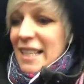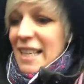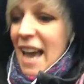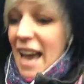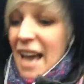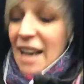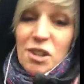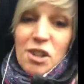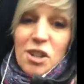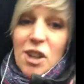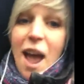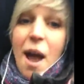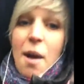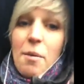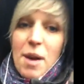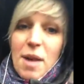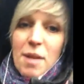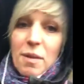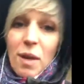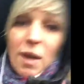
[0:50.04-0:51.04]
share
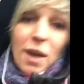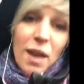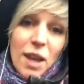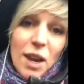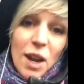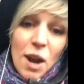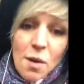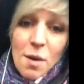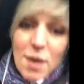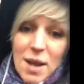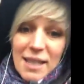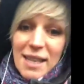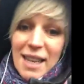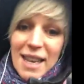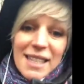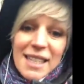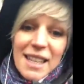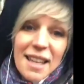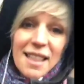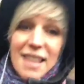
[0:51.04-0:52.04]
with is
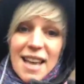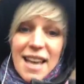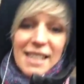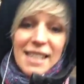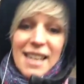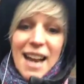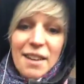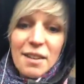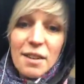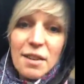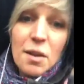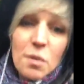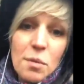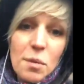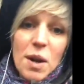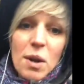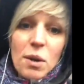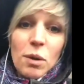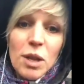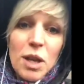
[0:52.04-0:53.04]
that standard that we
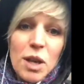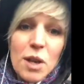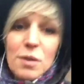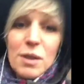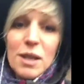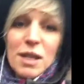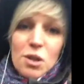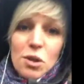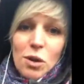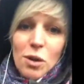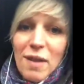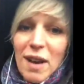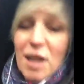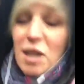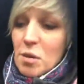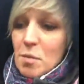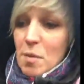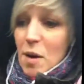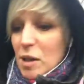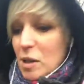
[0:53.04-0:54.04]
all use in Joint Venture
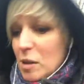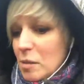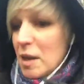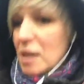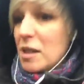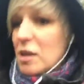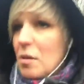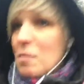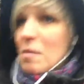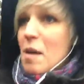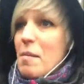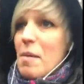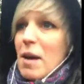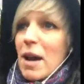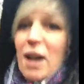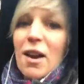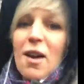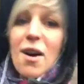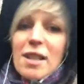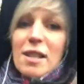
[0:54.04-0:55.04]
Mastermind. So me and my
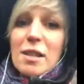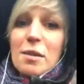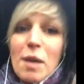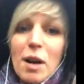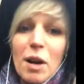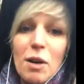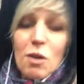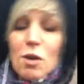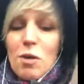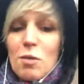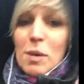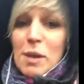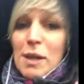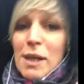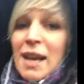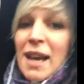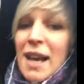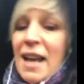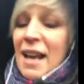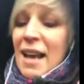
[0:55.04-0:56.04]
clients and my groups,
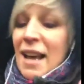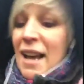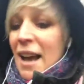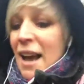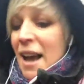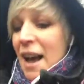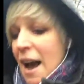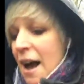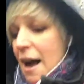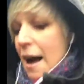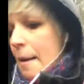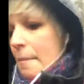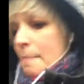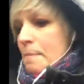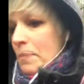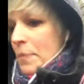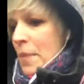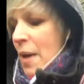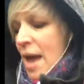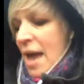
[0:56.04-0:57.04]
and
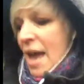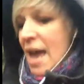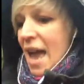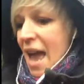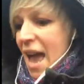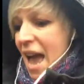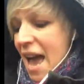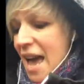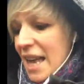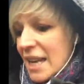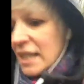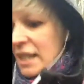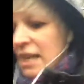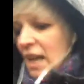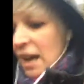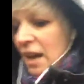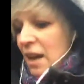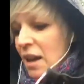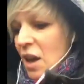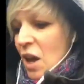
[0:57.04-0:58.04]

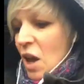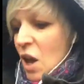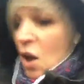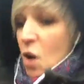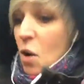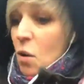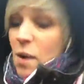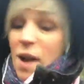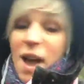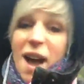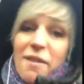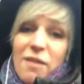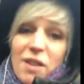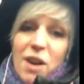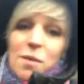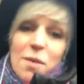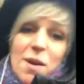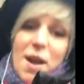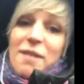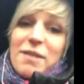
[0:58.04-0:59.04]
we have
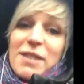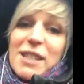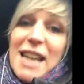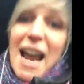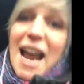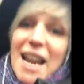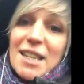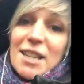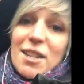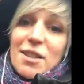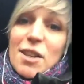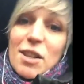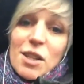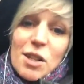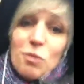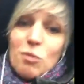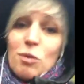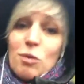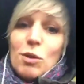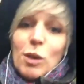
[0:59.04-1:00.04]
a standard that's a
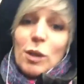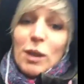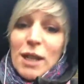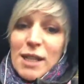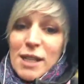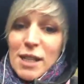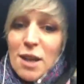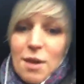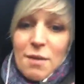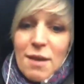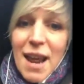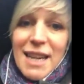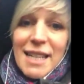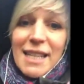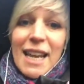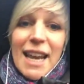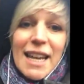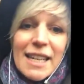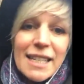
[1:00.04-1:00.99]
rule that's no naysayers